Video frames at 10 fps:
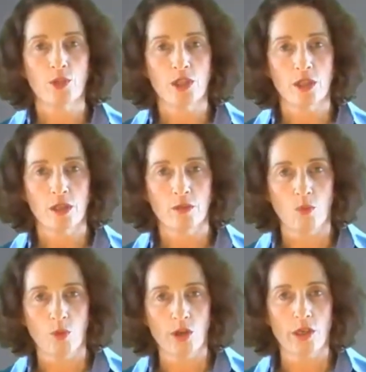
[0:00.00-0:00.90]
we
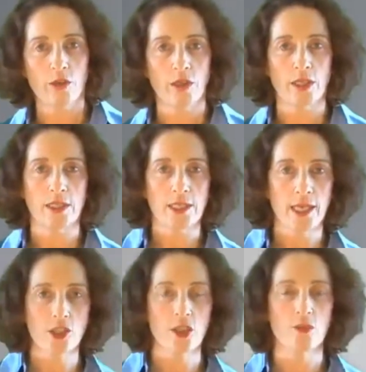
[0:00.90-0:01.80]
work
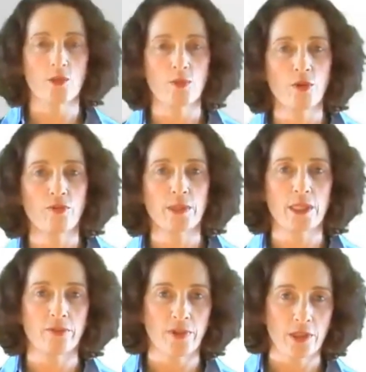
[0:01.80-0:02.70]
intentionally with
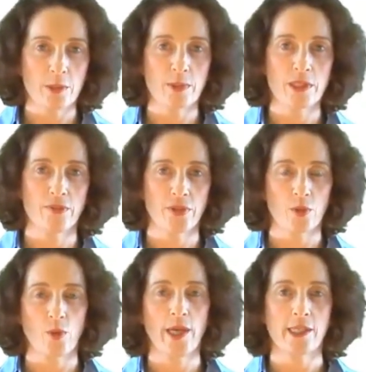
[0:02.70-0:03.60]
movement in very
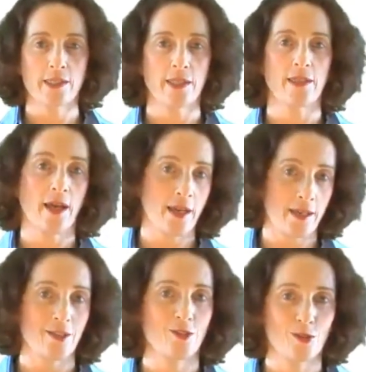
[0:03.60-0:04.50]
specific ways that
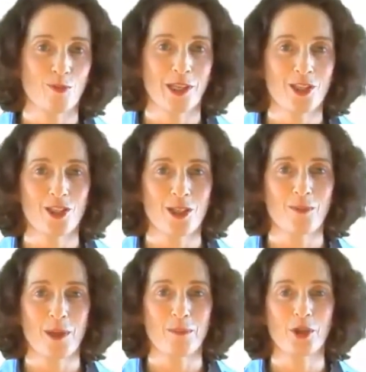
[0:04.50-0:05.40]
I do mention
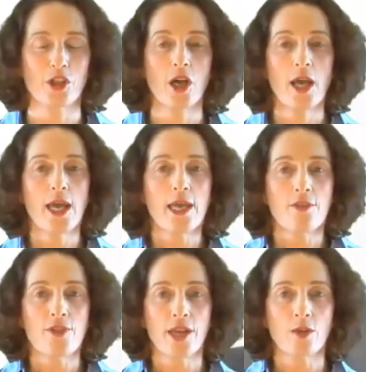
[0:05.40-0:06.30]
in my book,
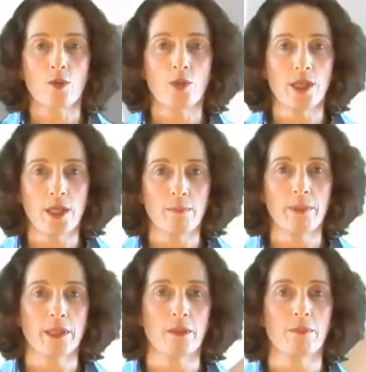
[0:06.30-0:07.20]
then we
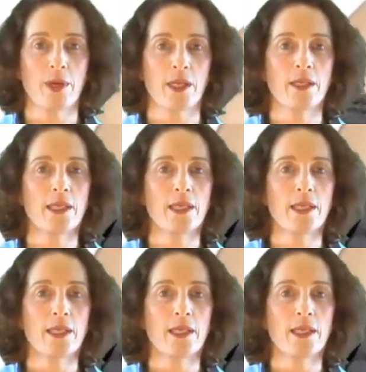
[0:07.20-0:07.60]
impact the brain